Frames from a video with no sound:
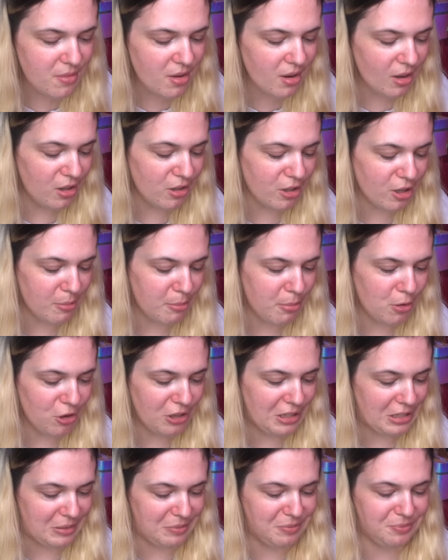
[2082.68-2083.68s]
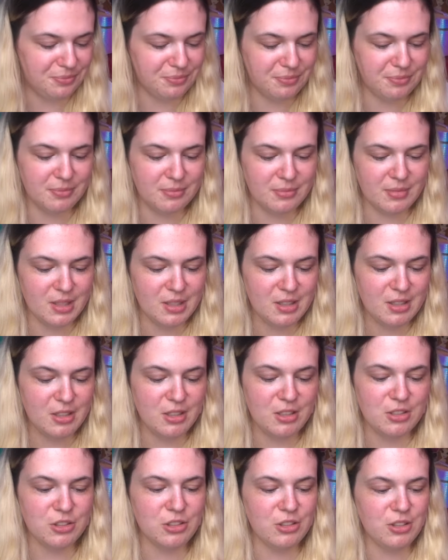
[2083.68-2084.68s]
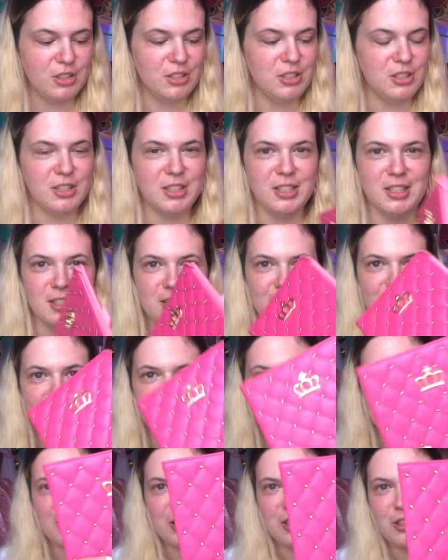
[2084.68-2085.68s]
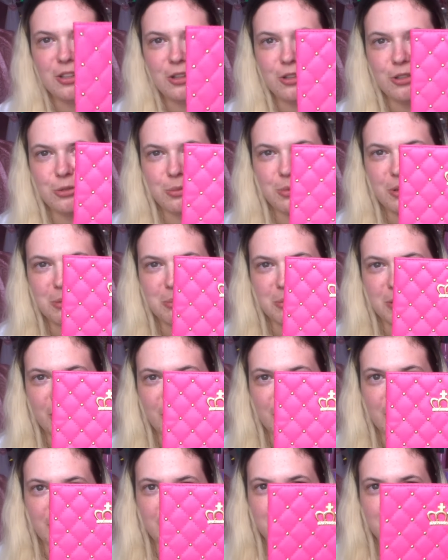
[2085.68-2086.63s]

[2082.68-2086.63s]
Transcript: like a pocket. So this goes with my